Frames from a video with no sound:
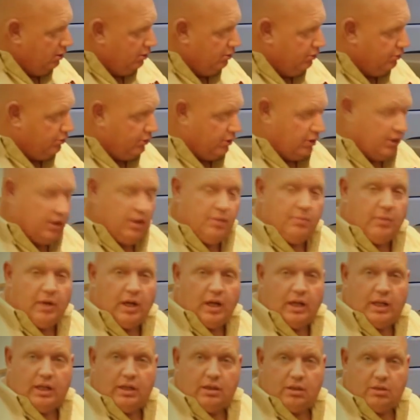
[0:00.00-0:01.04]
drilling the
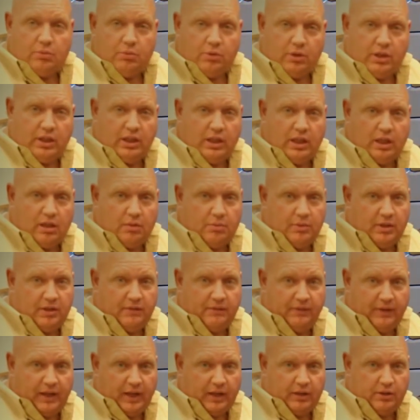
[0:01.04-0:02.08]
body is really not a big
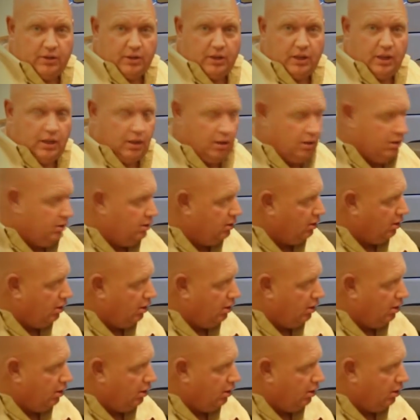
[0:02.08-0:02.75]
factor here.